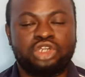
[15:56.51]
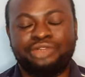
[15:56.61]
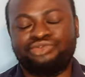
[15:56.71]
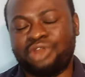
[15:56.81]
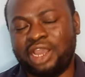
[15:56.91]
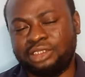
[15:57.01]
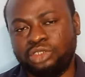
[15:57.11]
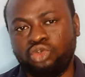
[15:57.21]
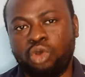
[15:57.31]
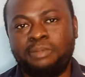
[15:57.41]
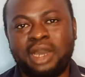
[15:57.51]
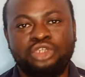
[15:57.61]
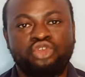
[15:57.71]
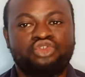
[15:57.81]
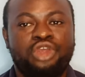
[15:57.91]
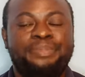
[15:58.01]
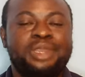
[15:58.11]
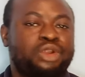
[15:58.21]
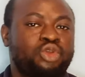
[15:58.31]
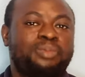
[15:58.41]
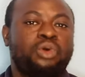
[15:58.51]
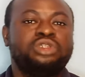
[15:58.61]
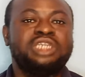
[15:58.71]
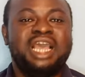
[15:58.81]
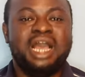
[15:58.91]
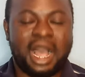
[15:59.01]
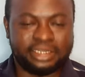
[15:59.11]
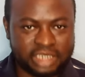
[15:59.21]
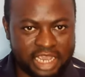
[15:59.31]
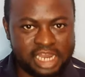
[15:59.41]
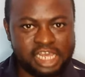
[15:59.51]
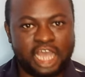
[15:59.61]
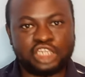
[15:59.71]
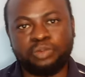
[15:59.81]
start writing your manuscript and report as early